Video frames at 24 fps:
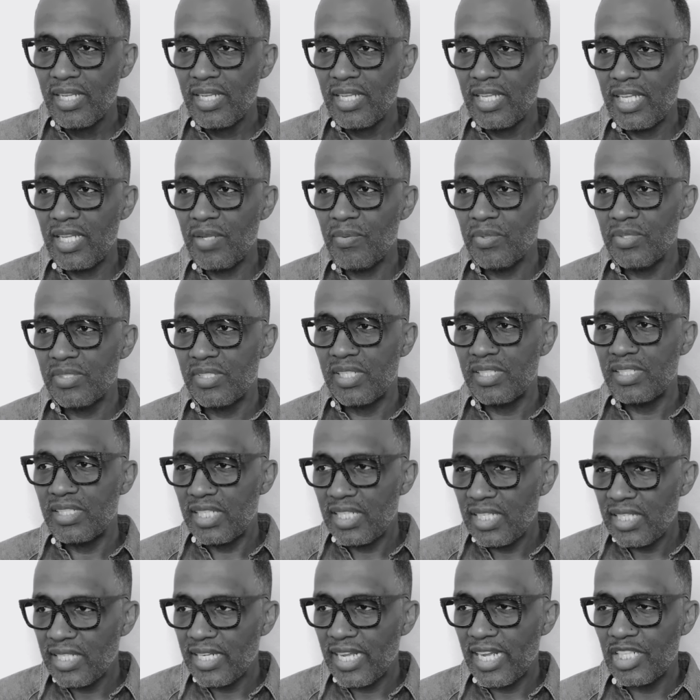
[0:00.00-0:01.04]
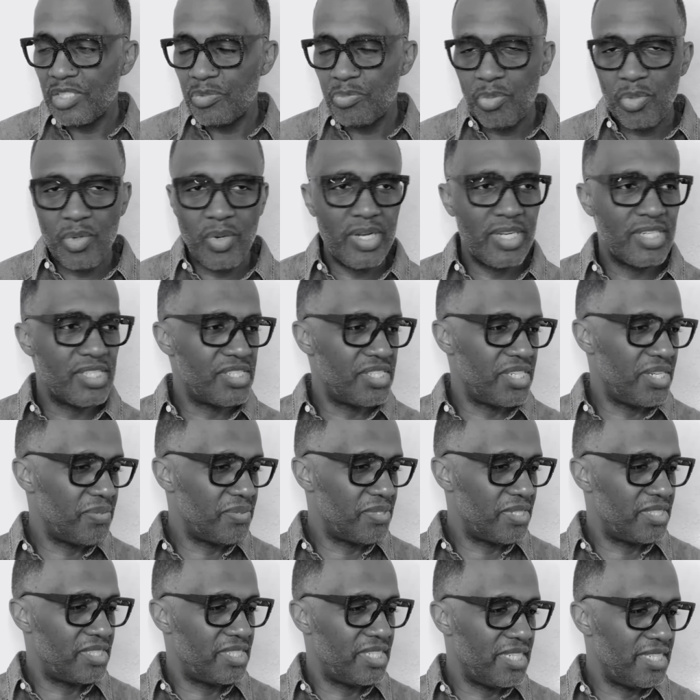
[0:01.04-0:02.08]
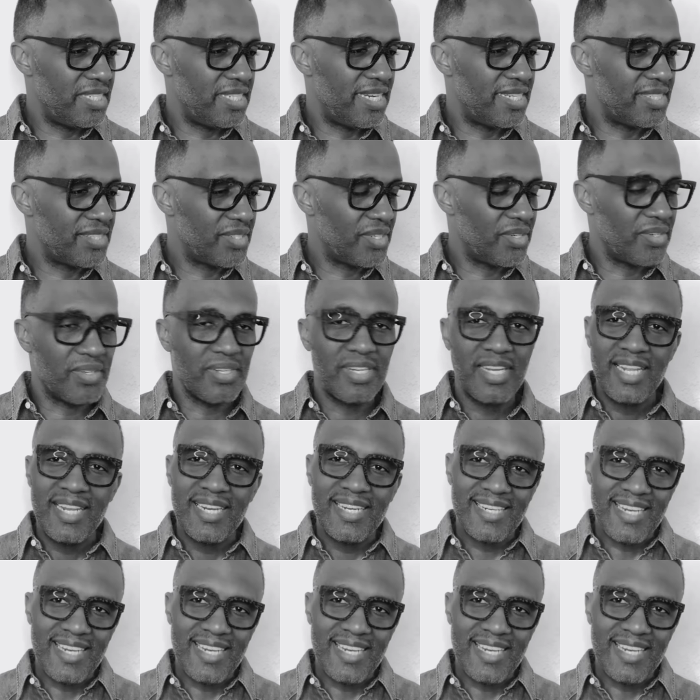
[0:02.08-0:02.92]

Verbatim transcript: He was a teenage boy and she was a teenage girl.